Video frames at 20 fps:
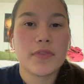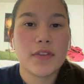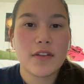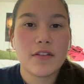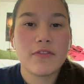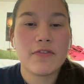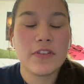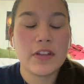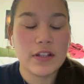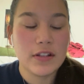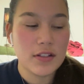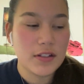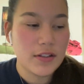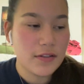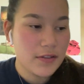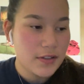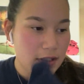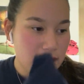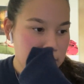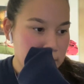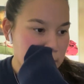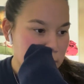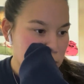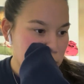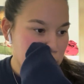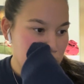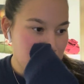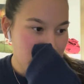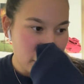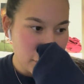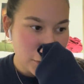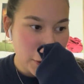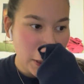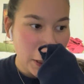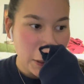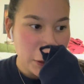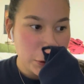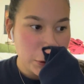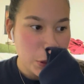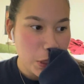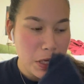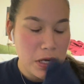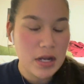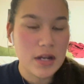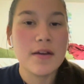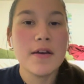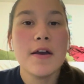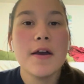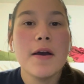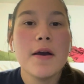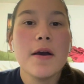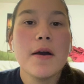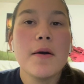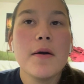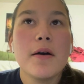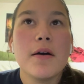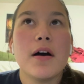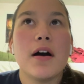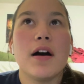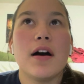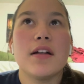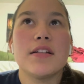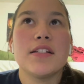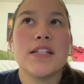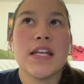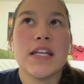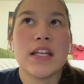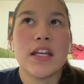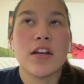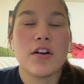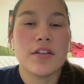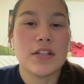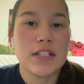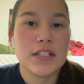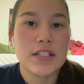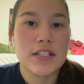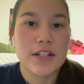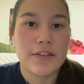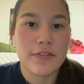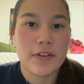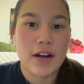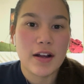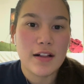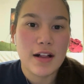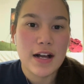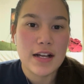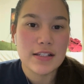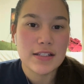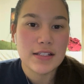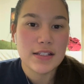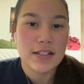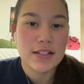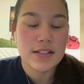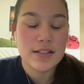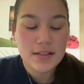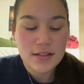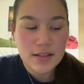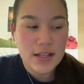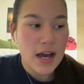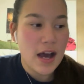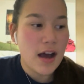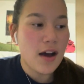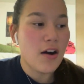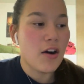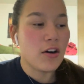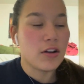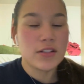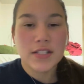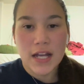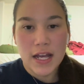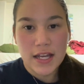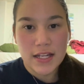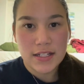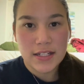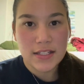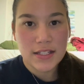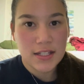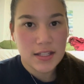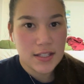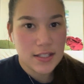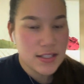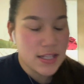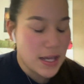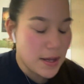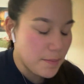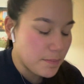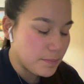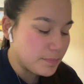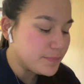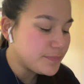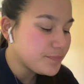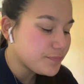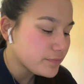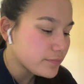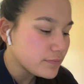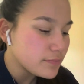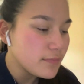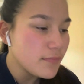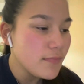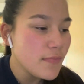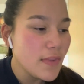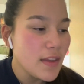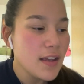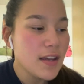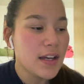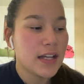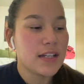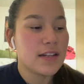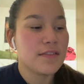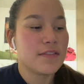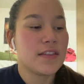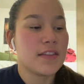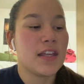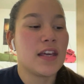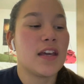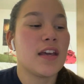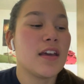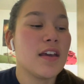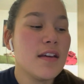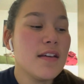field, especially with education and taking all these different classes that all tie into the same kind of thing.